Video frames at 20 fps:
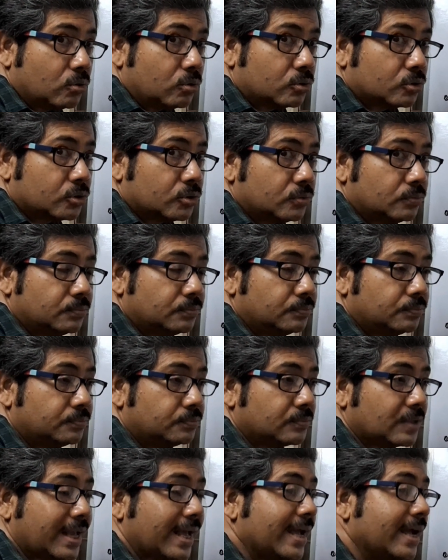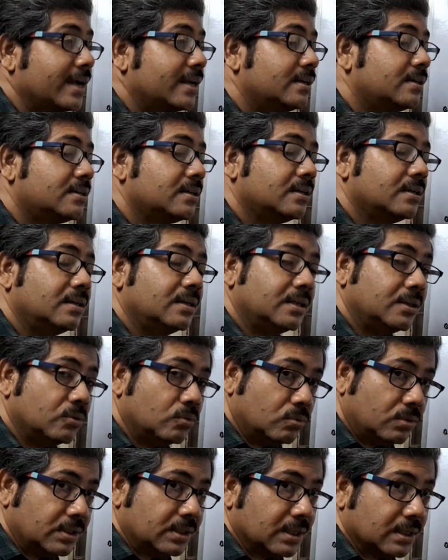load and
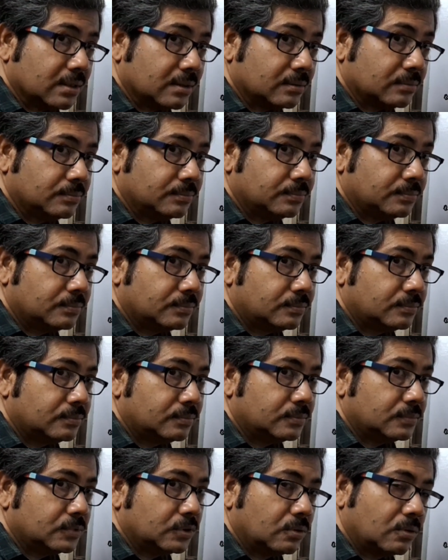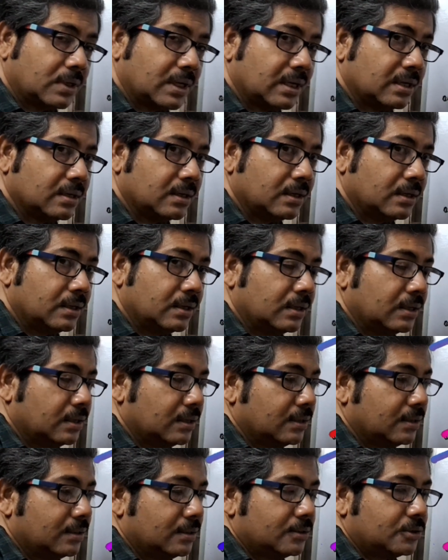UDL. Okay,
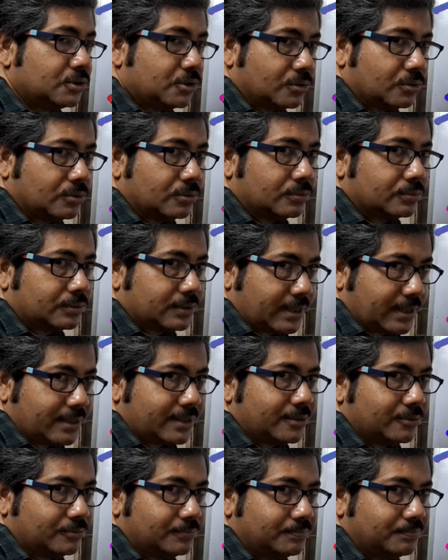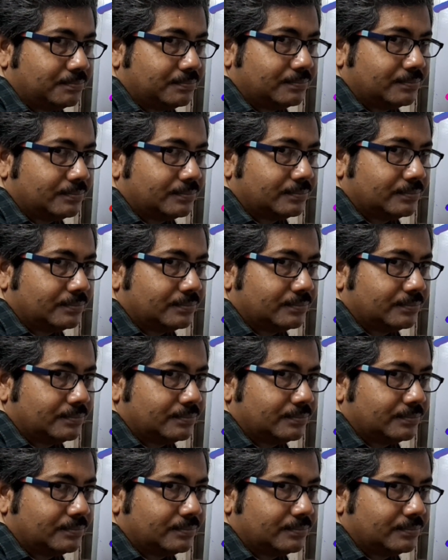so thank you.